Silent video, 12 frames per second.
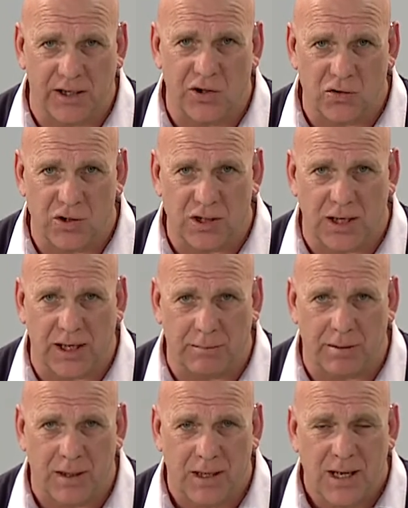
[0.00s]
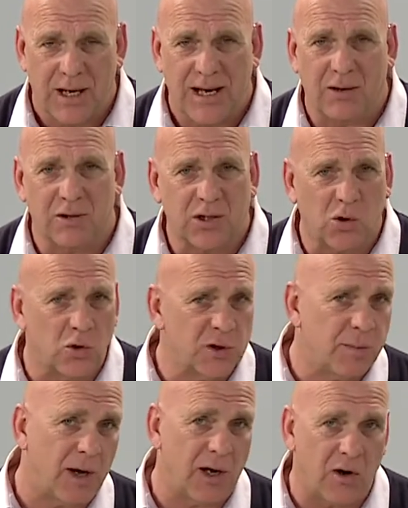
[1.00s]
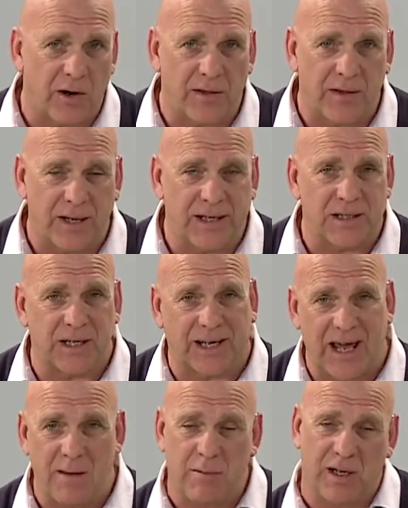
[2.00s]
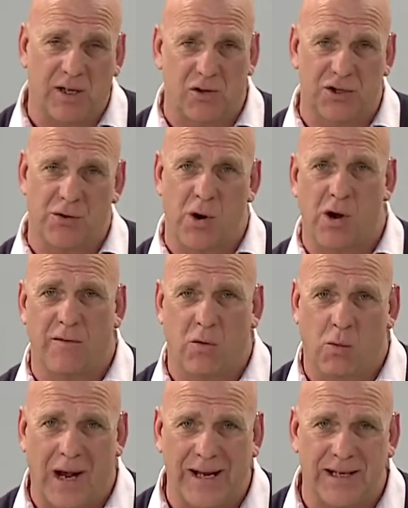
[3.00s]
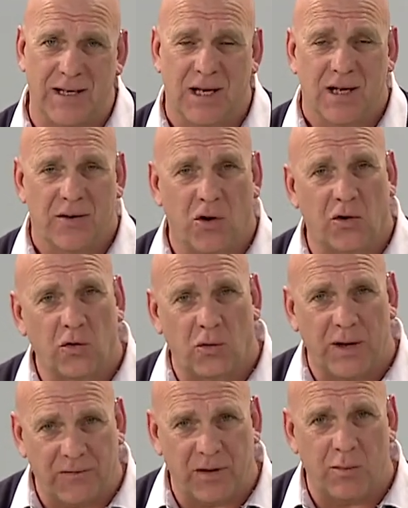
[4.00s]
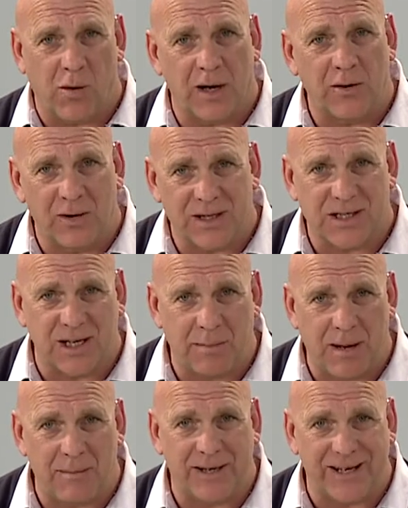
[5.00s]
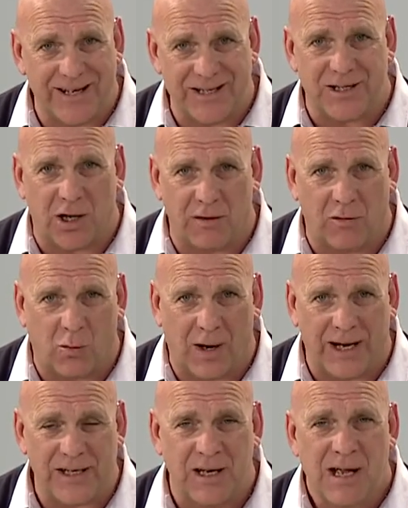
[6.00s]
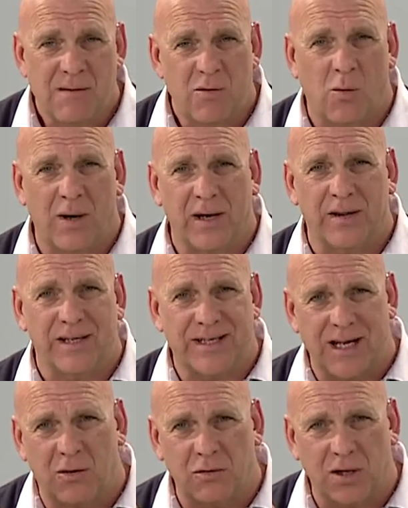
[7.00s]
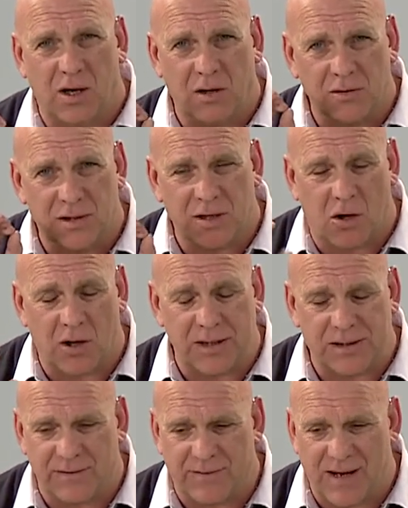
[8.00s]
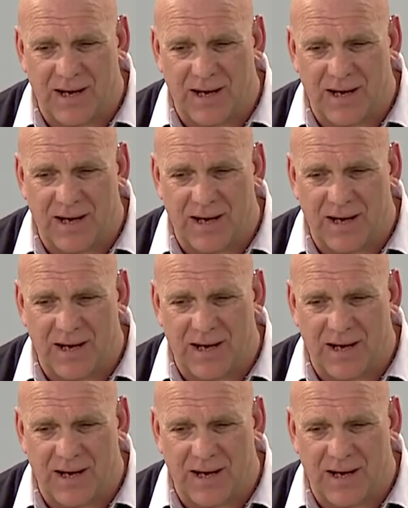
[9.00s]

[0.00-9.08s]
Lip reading: in your sleep. Now, it's caused by a lot of things. It can be because you're overweight. Not everyone who has sleep apnea is overweight, but one of the telltale signs of